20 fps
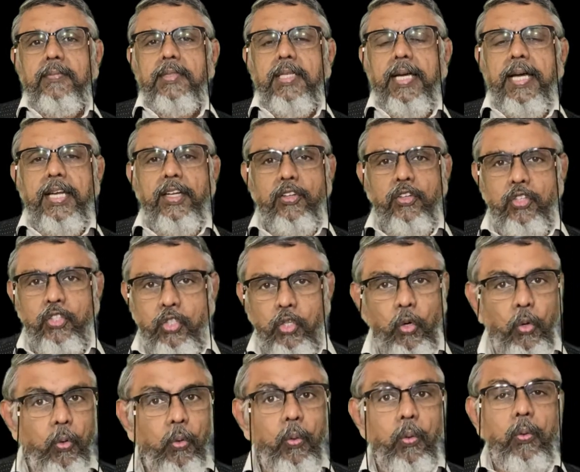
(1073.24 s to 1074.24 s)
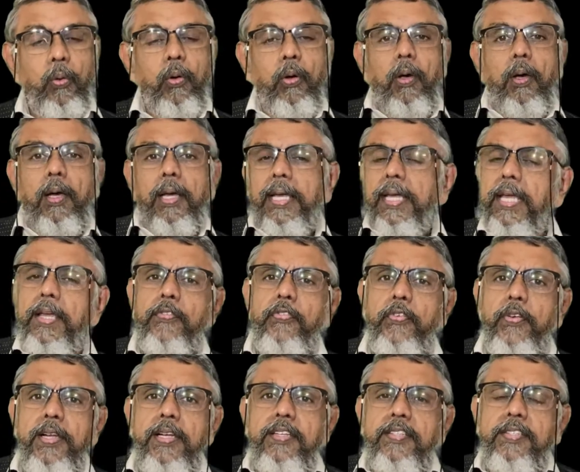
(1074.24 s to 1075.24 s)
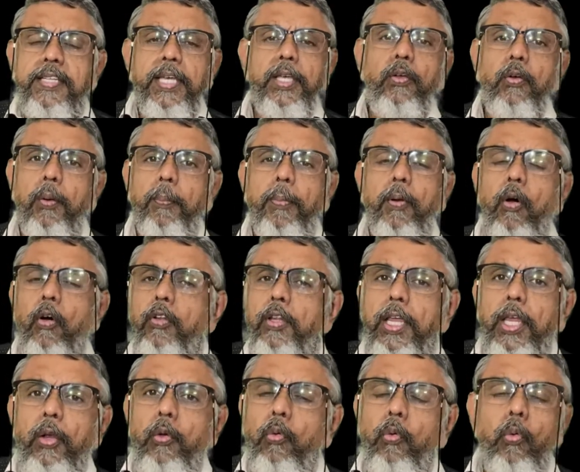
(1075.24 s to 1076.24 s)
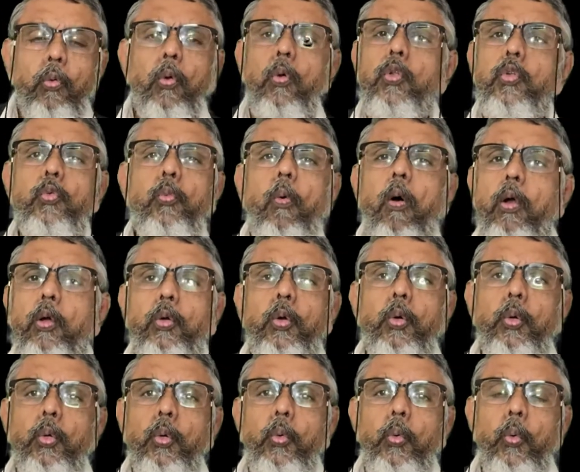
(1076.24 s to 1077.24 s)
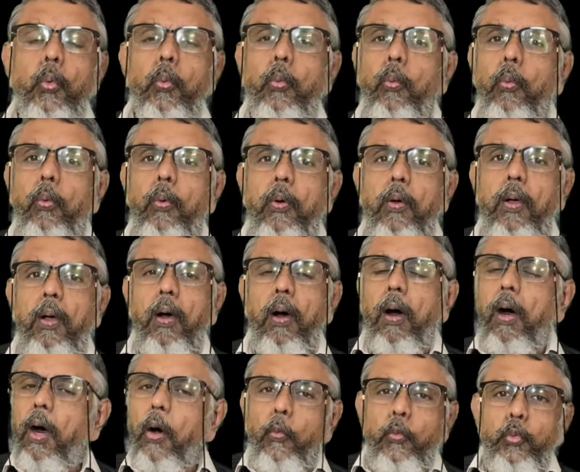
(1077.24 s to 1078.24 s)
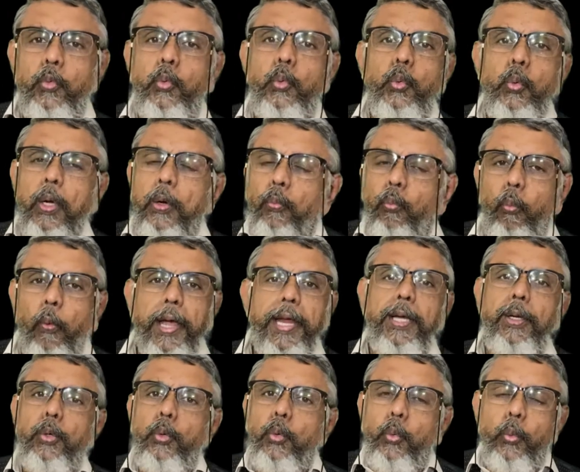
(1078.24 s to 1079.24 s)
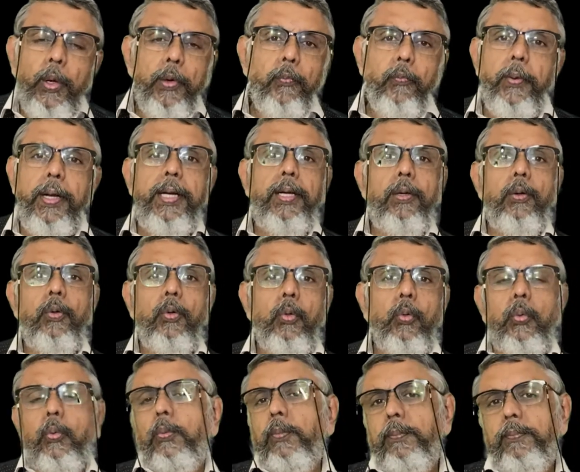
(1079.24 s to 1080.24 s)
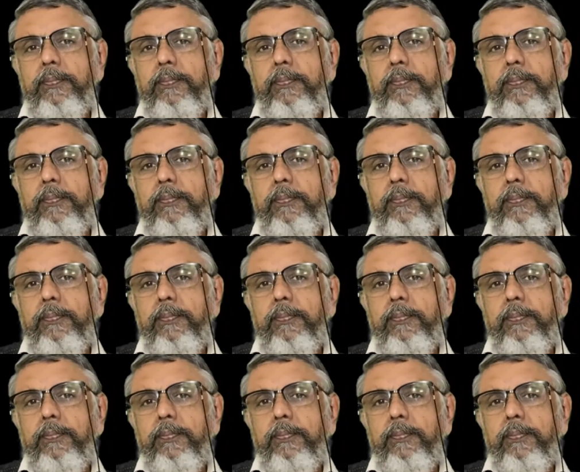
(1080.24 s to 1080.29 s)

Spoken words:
And so he feels secure because he knows what to do, how to do and why to do and when to do.